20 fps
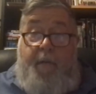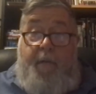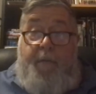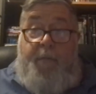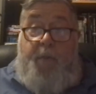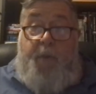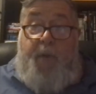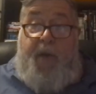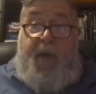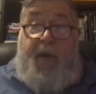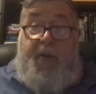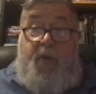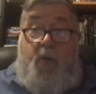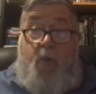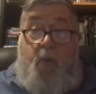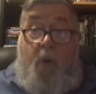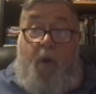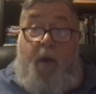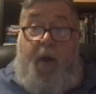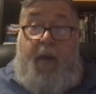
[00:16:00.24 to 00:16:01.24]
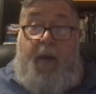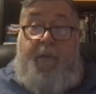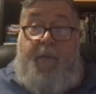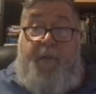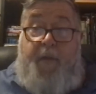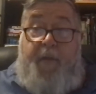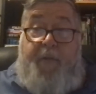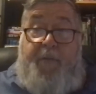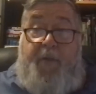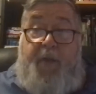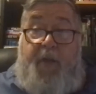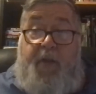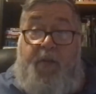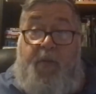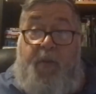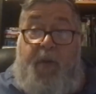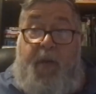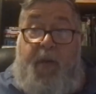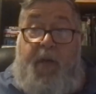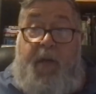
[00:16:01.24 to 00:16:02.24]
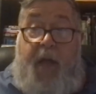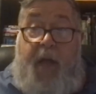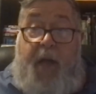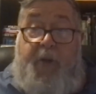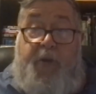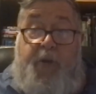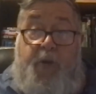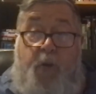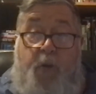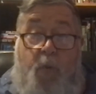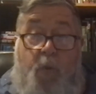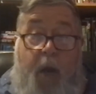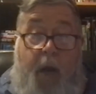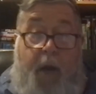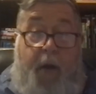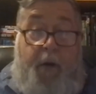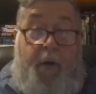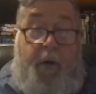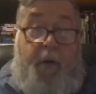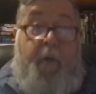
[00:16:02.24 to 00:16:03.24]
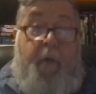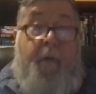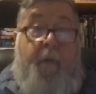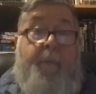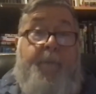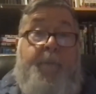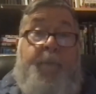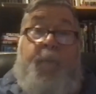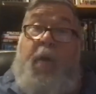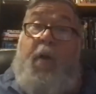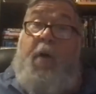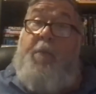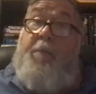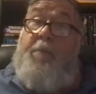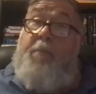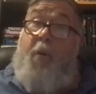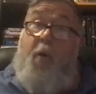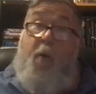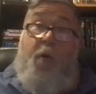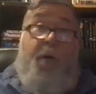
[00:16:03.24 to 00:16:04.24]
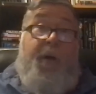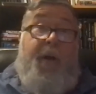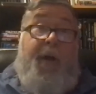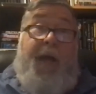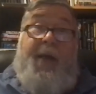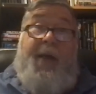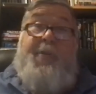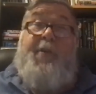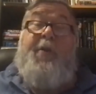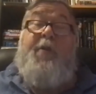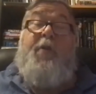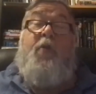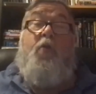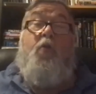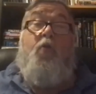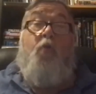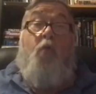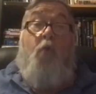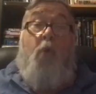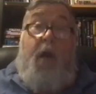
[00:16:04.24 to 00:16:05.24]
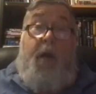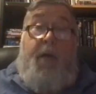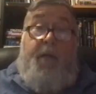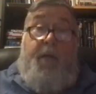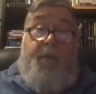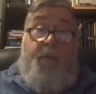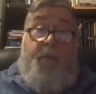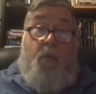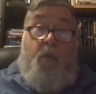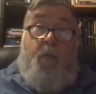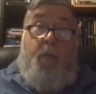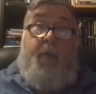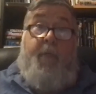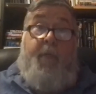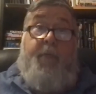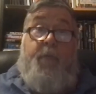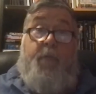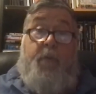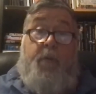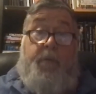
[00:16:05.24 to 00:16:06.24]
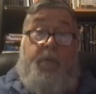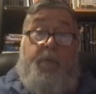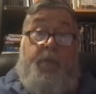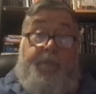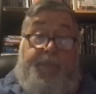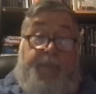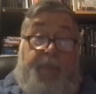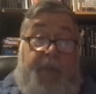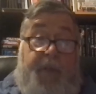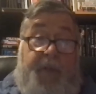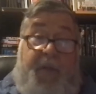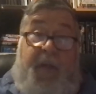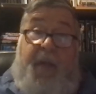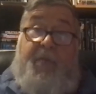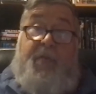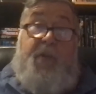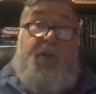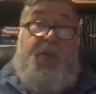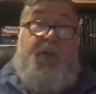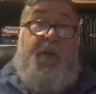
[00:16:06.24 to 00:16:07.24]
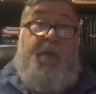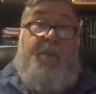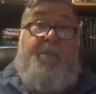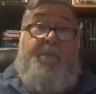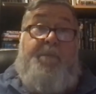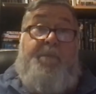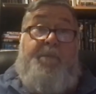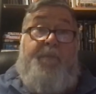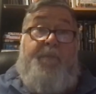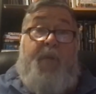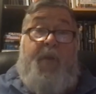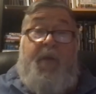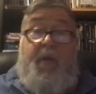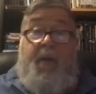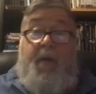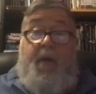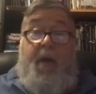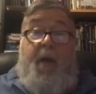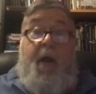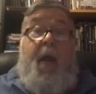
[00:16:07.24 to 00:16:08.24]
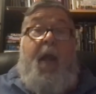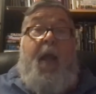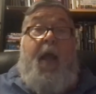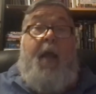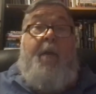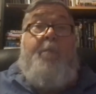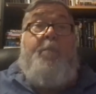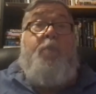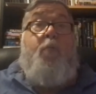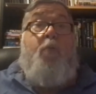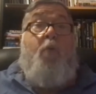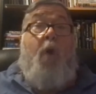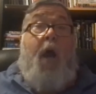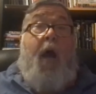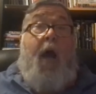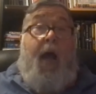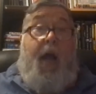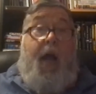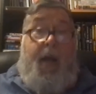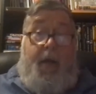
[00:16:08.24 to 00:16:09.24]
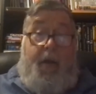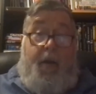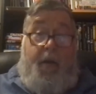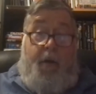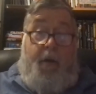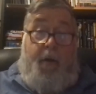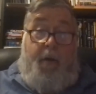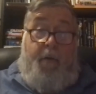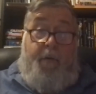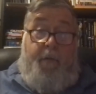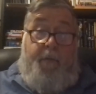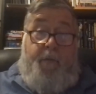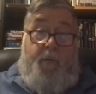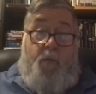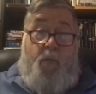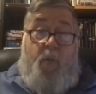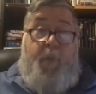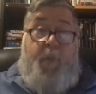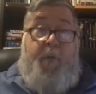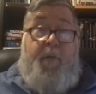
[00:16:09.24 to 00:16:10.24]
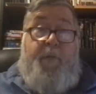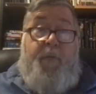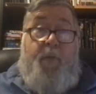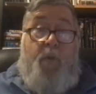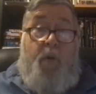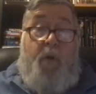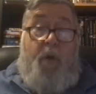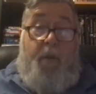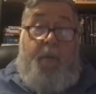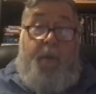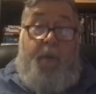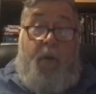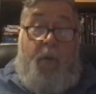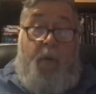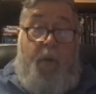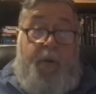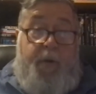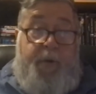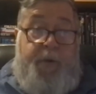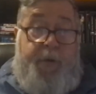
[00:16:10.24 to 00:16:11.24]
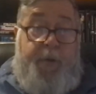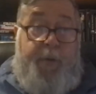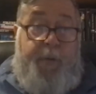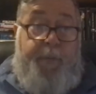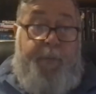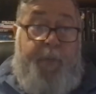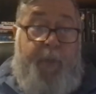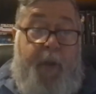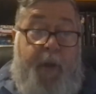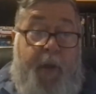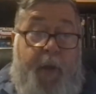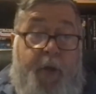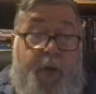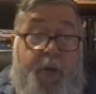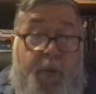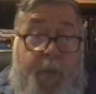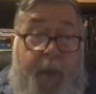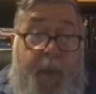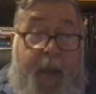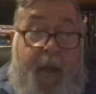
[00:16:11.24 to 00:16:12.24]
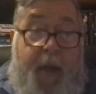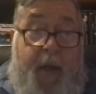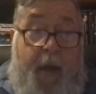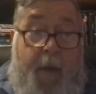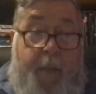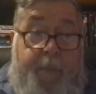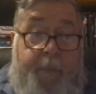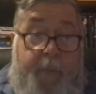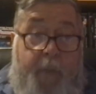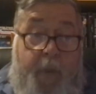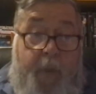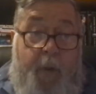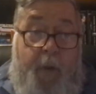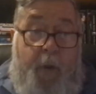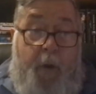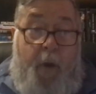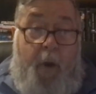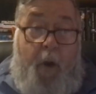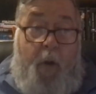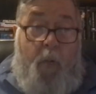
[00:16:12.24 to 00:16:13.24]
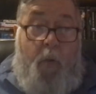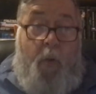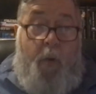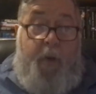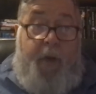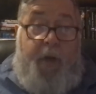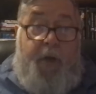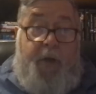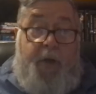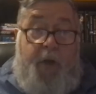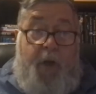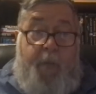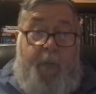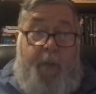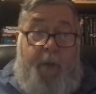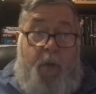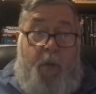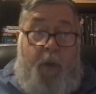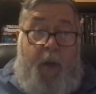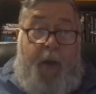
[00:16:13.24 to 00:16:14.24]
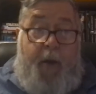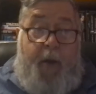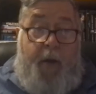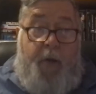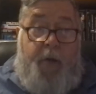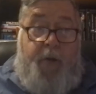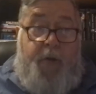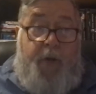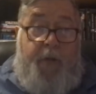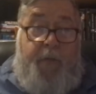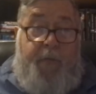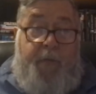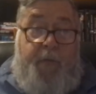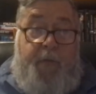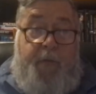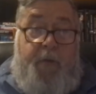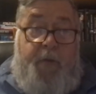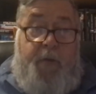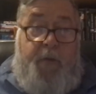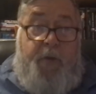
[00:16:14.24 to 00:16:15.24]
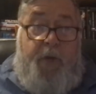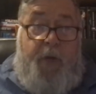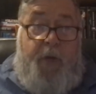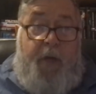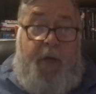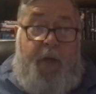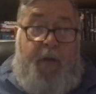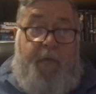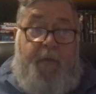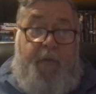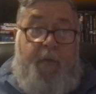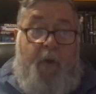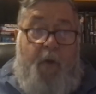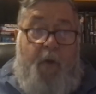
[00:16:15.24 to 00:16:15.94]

3:20.53 national record. Poland has a great 4x4. They have just a pride of women 400-meter runners, too. Jamaica, Ronisha McGregor, Genevieve